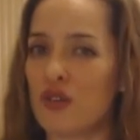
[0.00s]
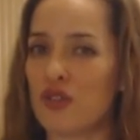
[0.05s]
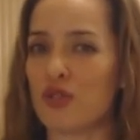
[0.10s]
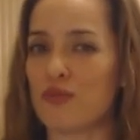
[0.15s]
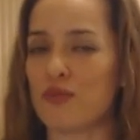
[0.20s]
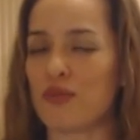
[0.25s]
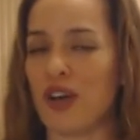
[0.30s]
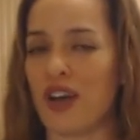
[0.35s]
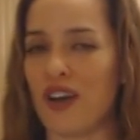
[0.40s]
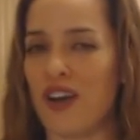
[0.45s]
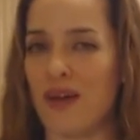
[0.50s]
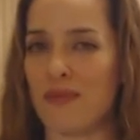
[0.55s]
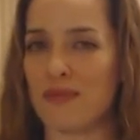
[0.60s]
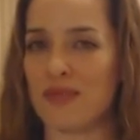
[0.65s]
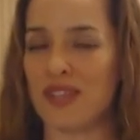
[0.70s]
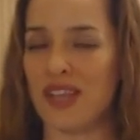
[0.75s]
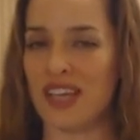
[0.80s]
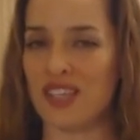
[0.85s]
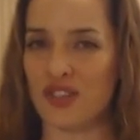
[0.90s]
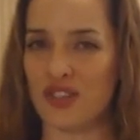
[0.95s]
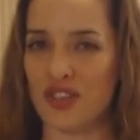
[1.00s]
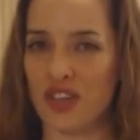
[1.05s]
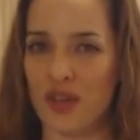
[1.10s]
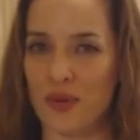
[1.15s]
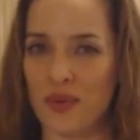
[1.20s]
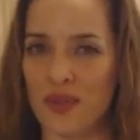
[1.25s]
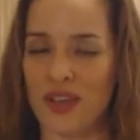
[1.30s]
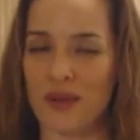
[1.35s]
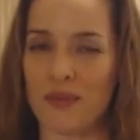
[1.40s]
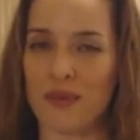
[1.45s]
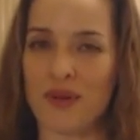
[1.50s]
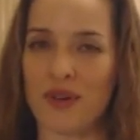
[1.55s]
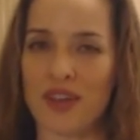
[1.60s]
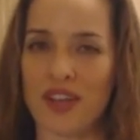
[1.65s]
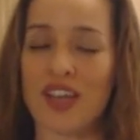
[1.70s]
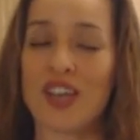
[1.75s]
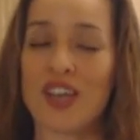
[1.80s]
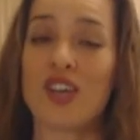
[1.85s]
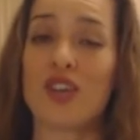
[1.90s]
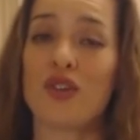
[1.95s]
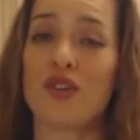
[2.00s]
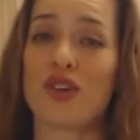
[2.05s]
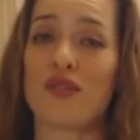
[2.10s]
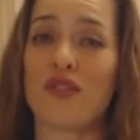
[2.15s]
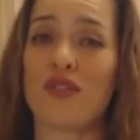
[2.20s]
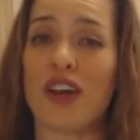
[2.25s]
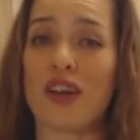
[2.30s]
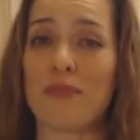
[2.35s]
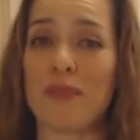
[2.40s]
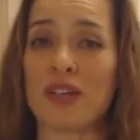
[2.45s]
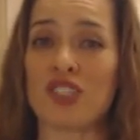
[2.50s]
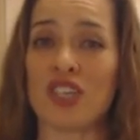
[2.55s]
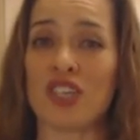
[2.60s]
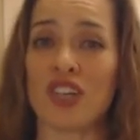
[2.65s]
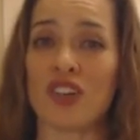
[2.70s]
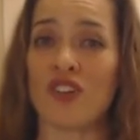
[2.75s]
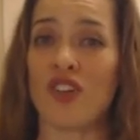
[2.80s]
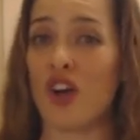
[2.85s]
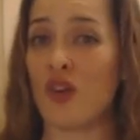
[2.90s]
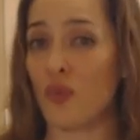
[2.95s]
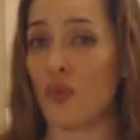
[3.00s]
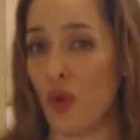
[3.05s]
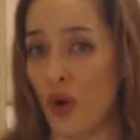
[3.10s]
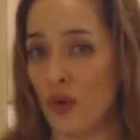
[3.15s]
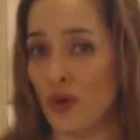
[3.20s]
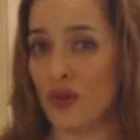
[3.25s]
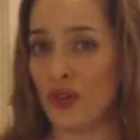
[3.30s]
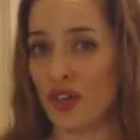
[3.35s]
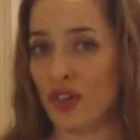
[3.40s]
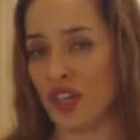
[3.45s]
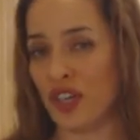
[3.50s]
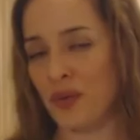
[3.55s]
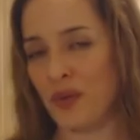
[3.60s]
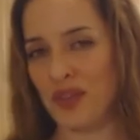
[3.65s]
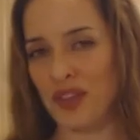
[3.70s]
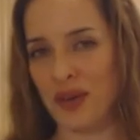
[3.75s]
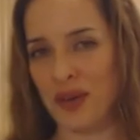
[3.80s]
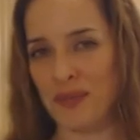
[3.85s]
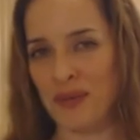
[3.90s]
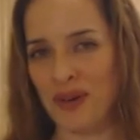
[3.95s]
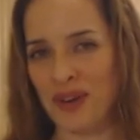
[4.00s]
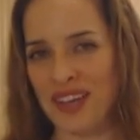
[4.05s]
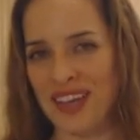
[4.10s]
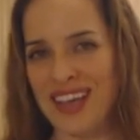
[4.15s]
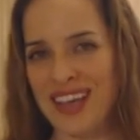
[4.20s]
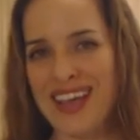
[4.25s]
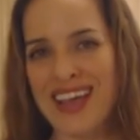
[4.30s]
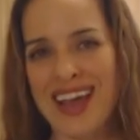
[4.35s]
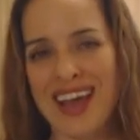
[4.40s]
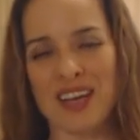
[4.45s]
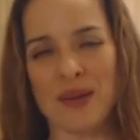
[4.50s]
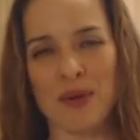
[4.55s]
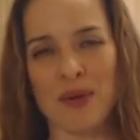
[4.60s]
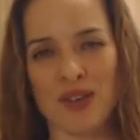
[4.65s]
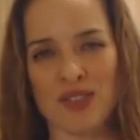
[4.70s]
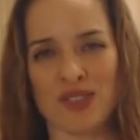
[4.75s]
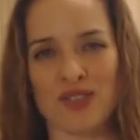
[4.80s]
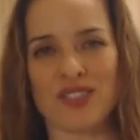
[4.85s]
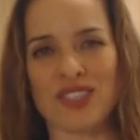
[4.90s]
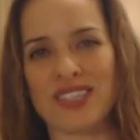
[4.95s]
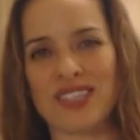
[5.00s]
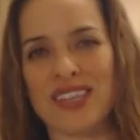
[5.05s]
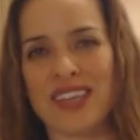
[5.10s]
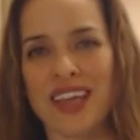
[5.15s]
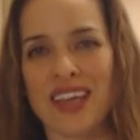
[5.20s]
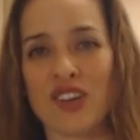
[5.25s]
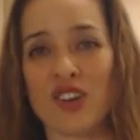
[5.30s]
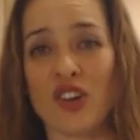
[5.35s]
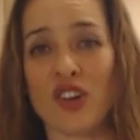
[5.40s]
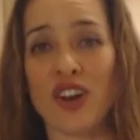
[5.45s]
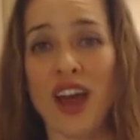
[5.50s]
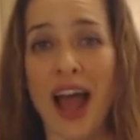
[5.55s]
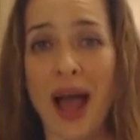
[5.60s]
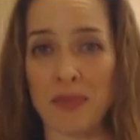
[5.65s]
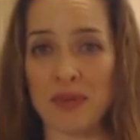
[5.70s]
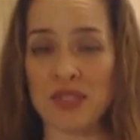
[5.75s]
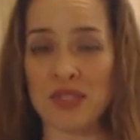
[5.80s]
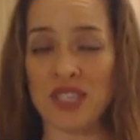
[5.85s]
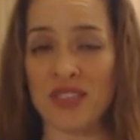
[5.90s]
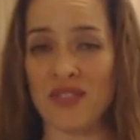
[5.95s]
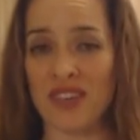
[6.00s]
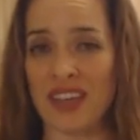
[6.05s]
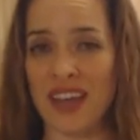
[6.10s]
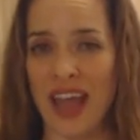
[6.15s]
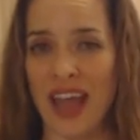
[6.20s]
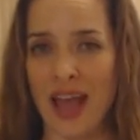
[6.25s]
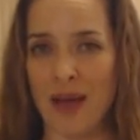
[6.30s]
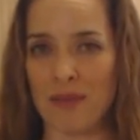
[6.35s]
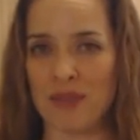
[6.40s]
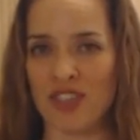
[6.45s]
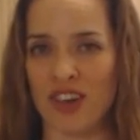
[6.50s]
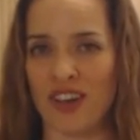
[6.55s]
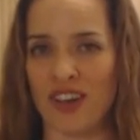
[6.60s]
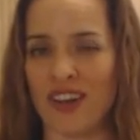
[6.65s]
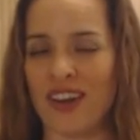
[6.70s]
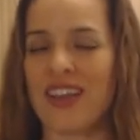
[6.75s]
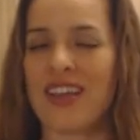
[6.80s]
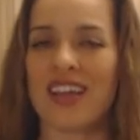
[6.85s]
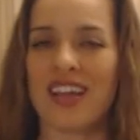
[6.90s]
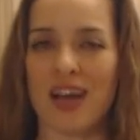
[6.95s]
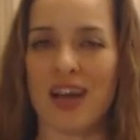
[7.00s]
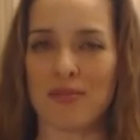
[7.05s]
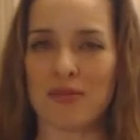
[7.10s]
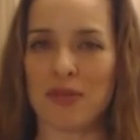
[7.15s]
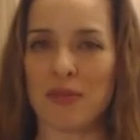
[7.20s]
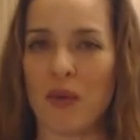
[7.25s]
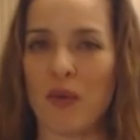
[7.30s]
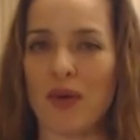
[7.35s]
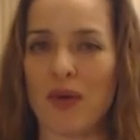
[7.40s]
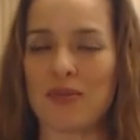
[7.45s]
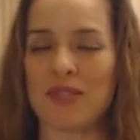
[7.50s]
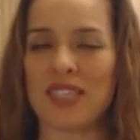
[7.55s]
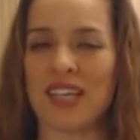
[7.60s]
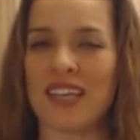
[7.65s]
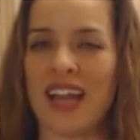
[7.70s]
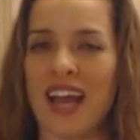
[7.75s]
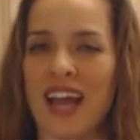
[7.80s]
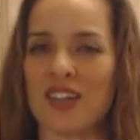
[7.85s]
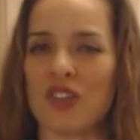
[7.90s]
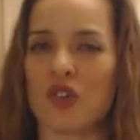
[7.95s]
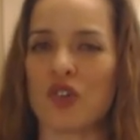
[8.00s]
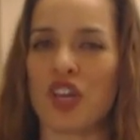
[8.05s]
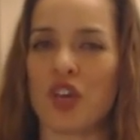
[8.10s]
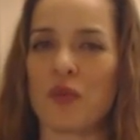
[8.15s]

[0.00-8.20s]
youtube.com/cookingwithkimberly. You can find my channel on Roku, Cooking with Kimberly, and I'm also syndicated on Apple TV and Amazon. Come to my website at